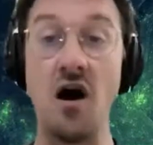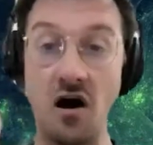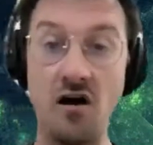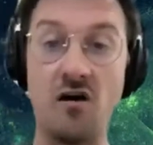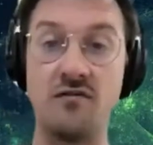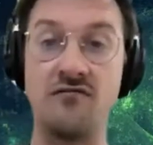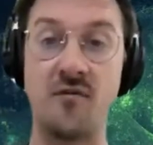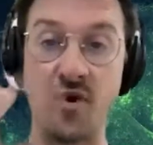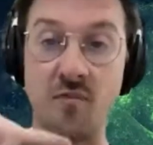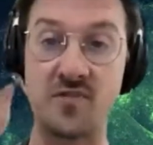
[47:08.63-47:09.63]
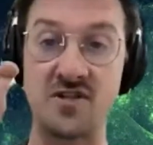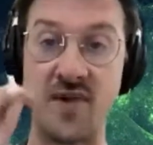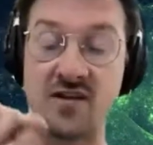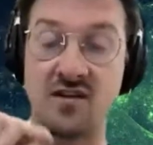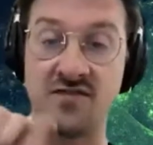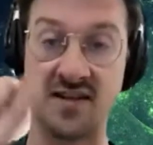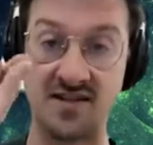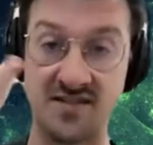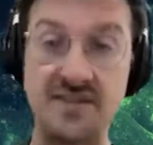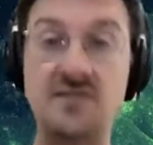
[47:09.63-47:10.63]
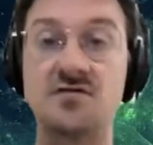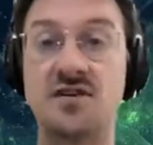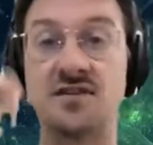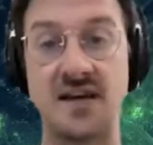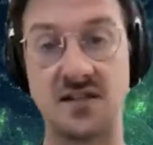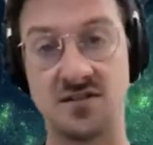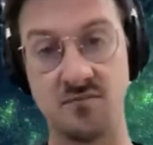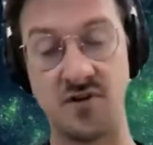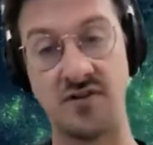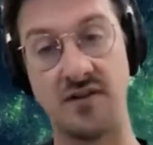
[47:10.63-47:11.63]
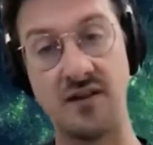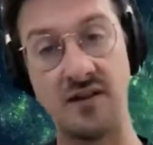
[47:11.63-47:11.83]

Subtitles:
All from your perspective is like a single transaction, but